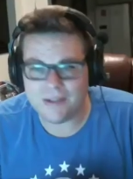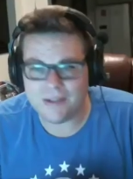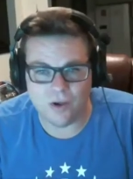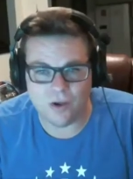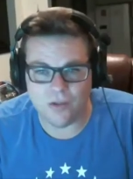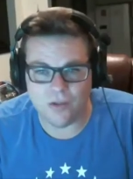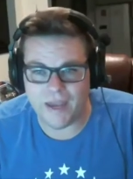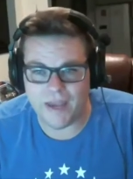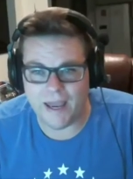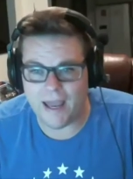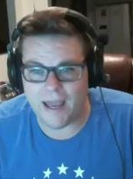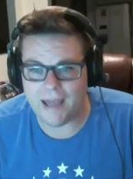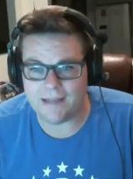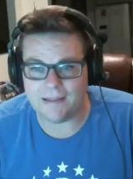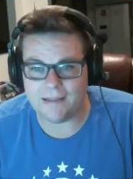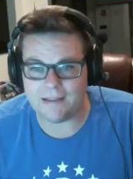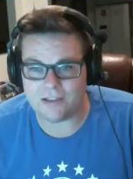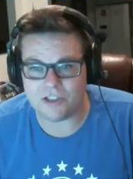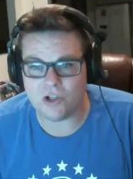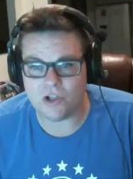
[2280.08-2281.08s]
they had to
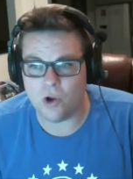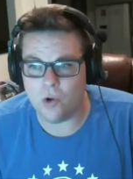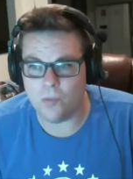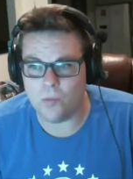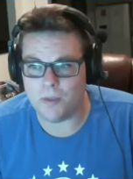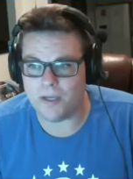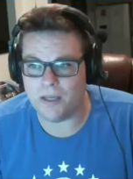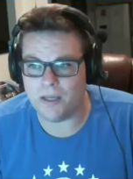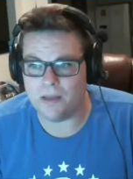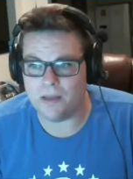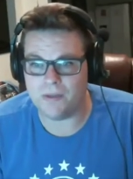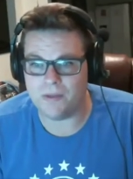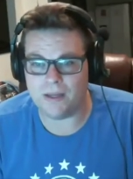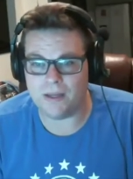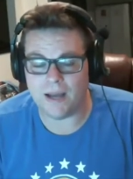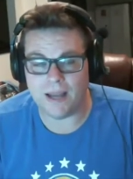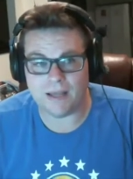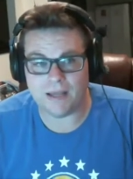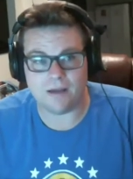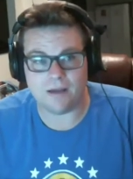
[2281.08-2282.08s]
show me, and then I
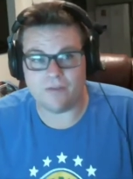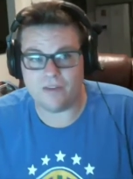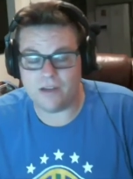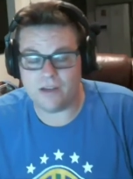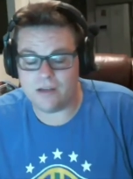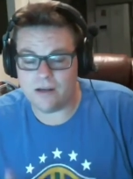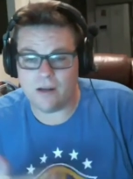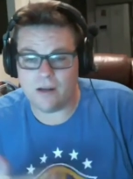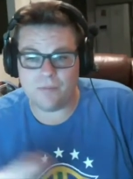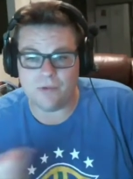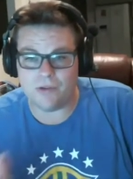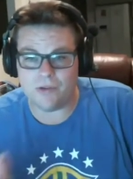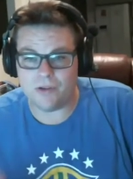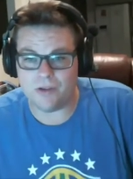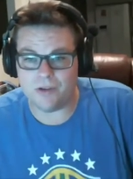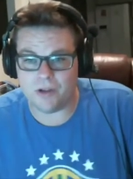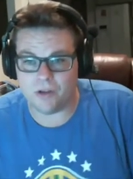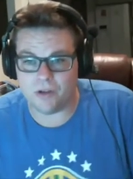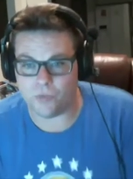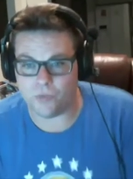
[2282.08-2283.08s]
could have ended no, up. You're
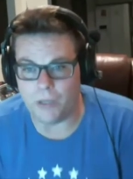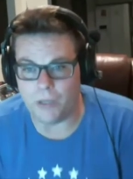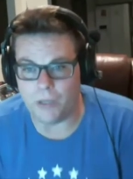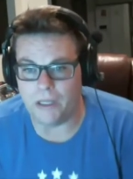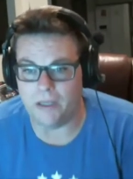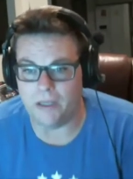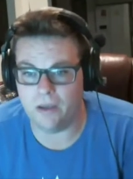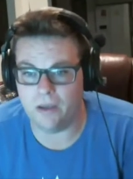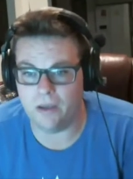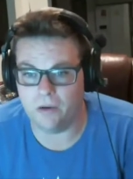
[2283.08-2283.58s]
you're about as easy